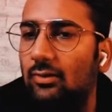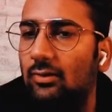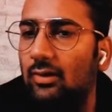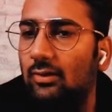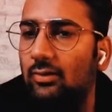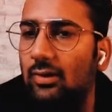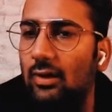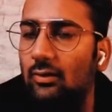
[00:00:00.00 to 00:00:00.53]

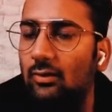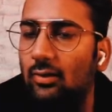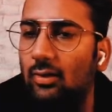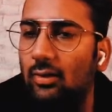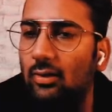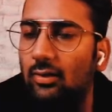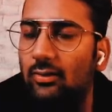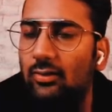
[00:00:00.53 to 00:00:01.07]
just
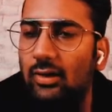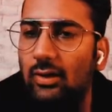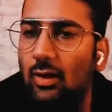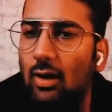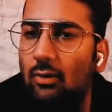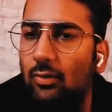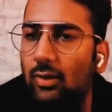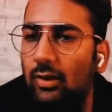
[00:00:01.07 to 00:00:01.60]
see
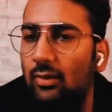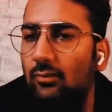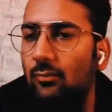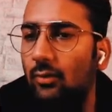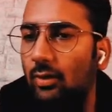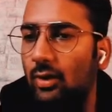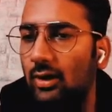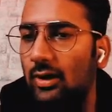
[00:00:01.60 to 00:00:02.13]
how it is
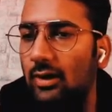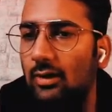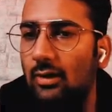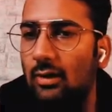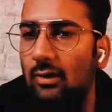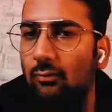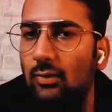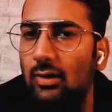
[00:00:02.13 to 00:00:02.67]
49,
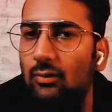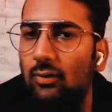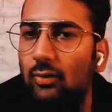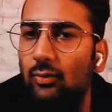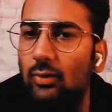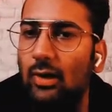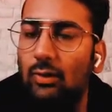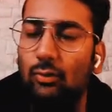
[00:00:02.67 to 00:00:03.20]
how we are going
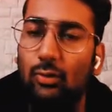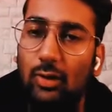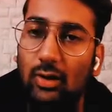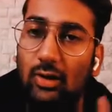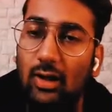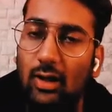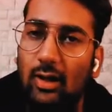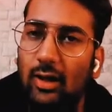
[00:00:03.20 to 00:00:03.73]
to
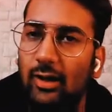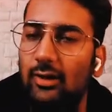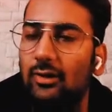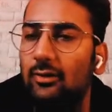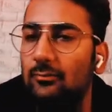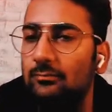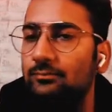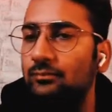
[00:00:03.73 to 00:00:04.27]
calculate the
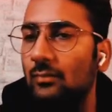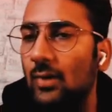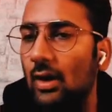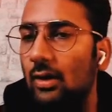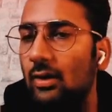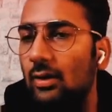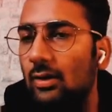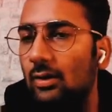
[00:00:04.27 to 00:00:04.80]
height.
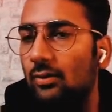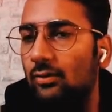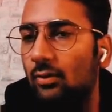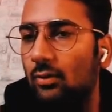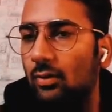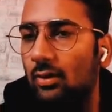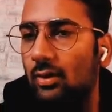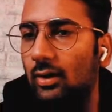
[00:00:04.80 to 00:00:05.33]

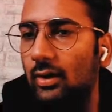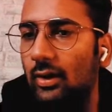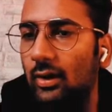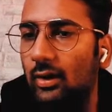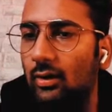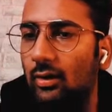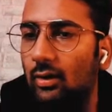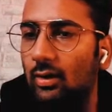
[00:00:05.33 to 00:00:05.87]
So
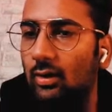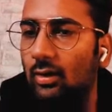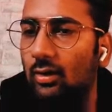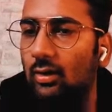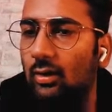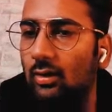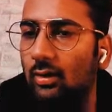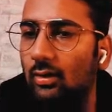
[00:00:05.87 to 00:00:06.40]

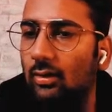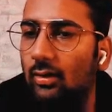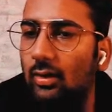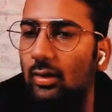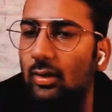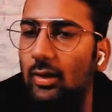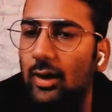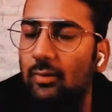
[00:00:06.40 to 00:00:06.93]

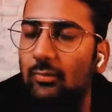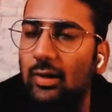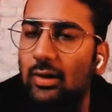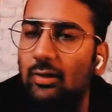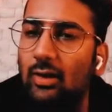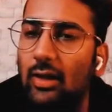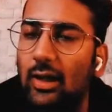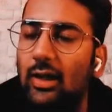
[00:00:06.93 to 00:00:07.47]
I
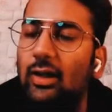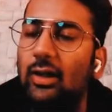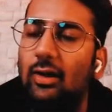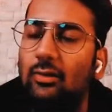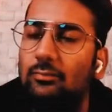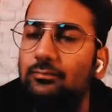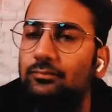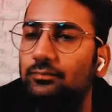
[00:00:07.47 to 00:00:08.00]
mean the
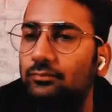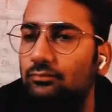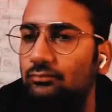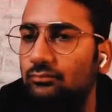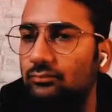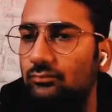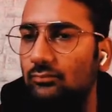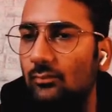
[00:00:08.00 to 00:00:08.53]
area.
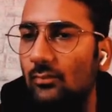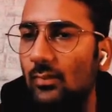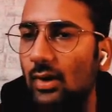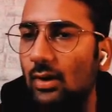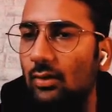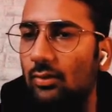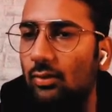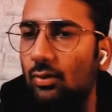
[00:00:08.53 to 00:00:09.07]

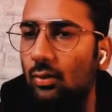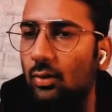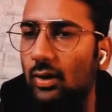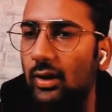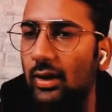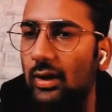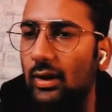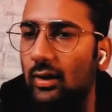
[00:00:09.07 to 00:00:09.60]
So
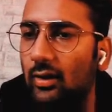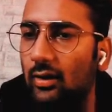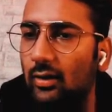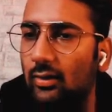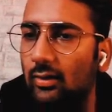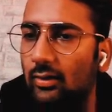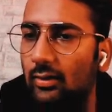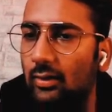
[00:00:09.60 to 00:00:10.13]

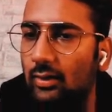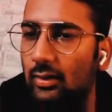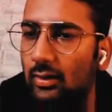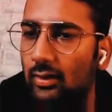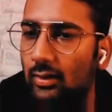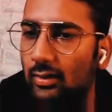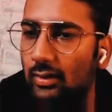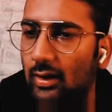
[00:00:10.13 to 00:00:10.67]
here
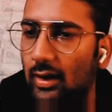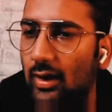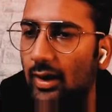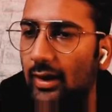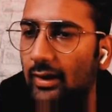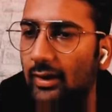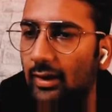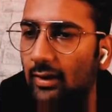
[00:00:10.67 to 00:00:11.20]
the
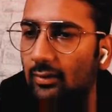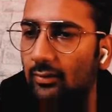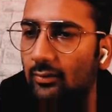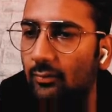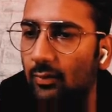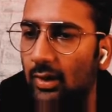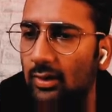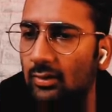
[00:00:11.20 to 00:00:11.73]
height is
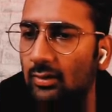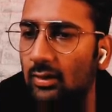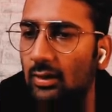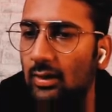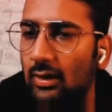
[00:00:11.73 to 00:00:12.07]
1,